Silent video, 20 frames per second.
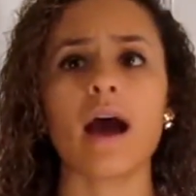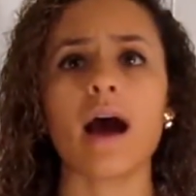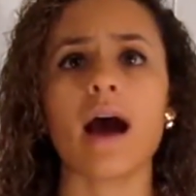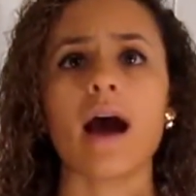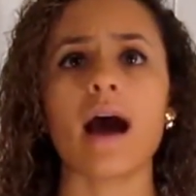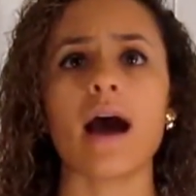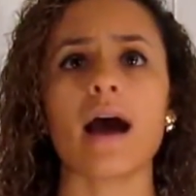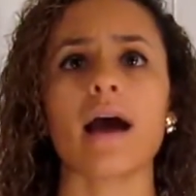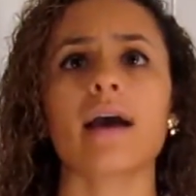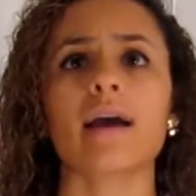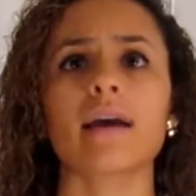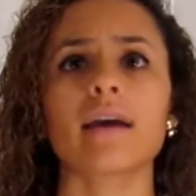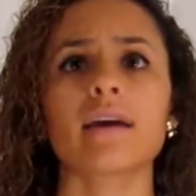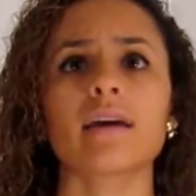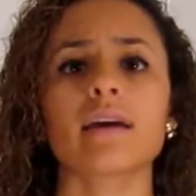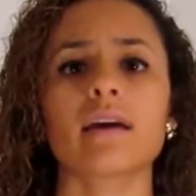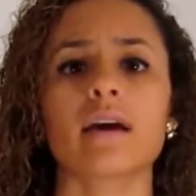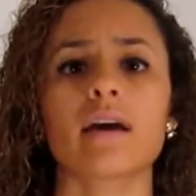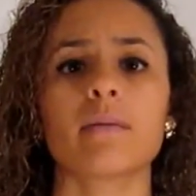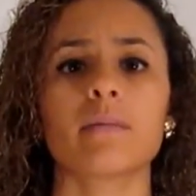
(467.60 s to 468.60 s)

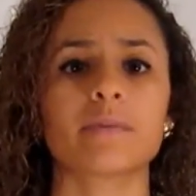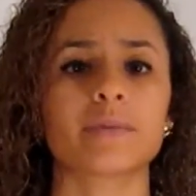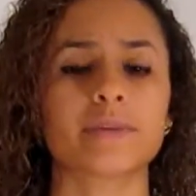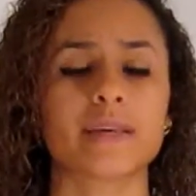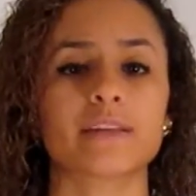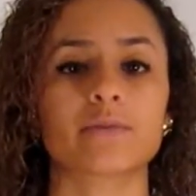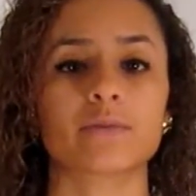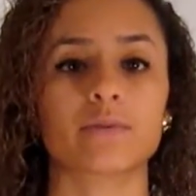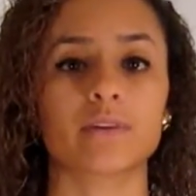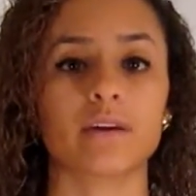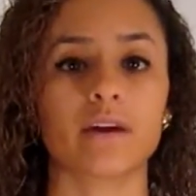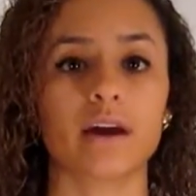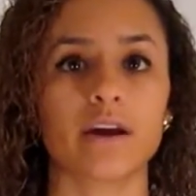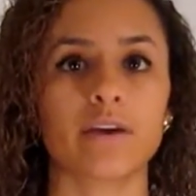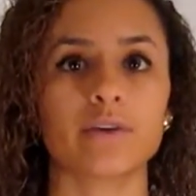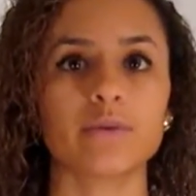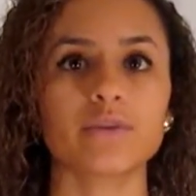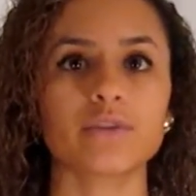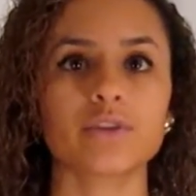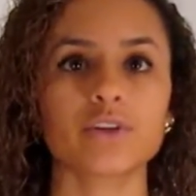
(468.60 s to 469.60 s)
I am obsessed with it. I
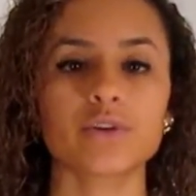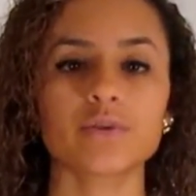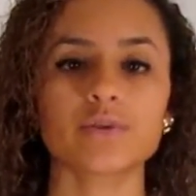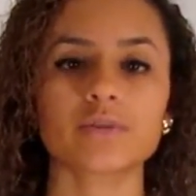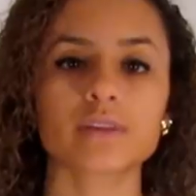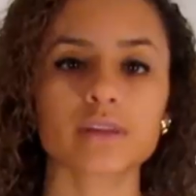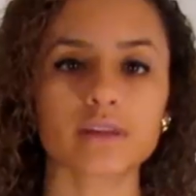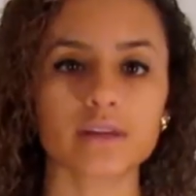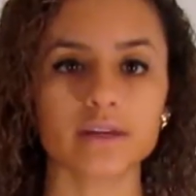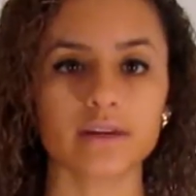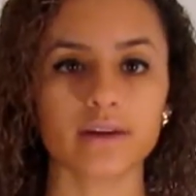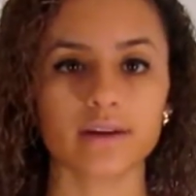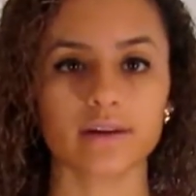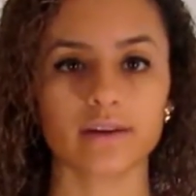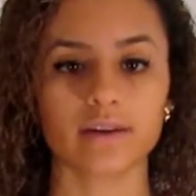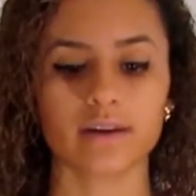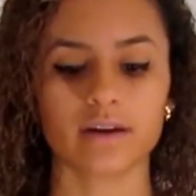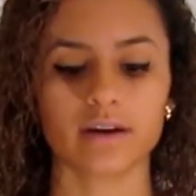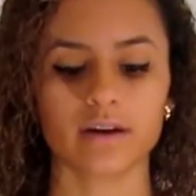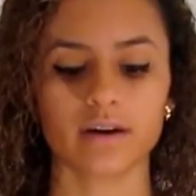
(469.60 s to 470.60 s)
used to use Clean and
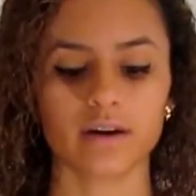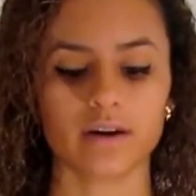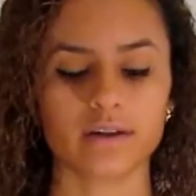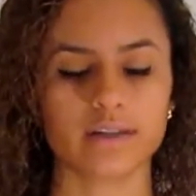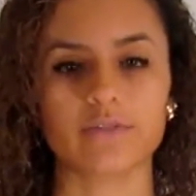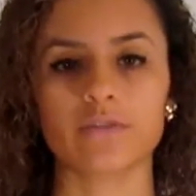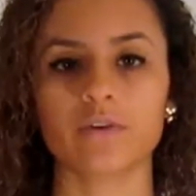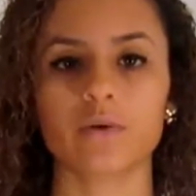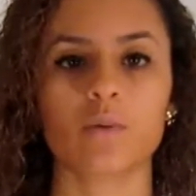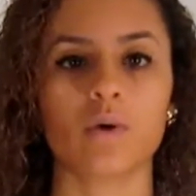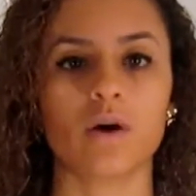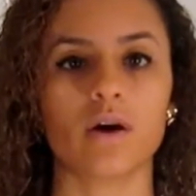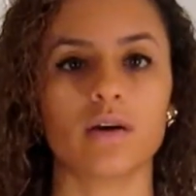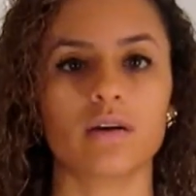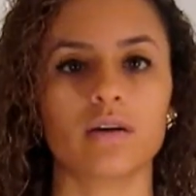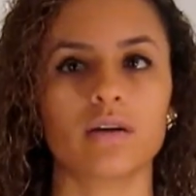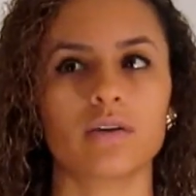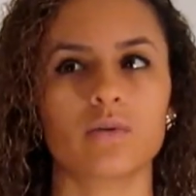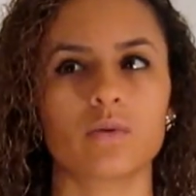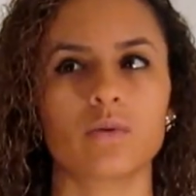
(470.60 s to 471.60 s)
Clear, a different one,
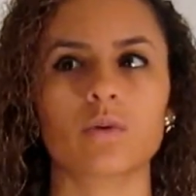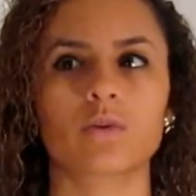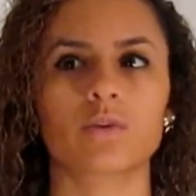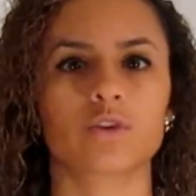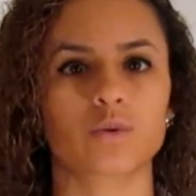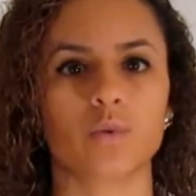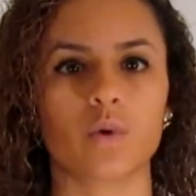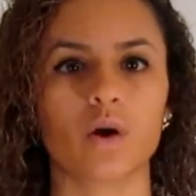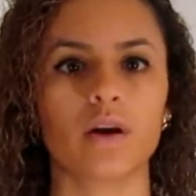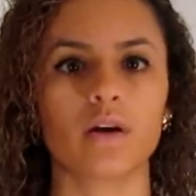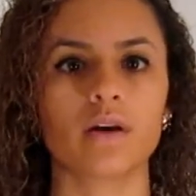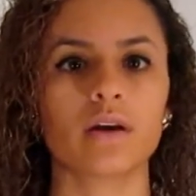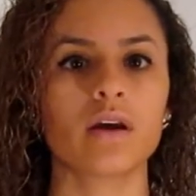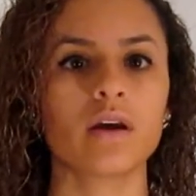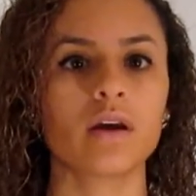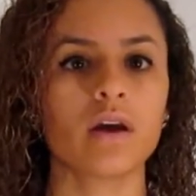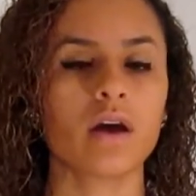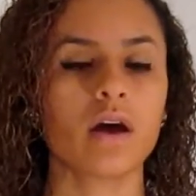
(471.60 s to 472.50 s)
an orange one,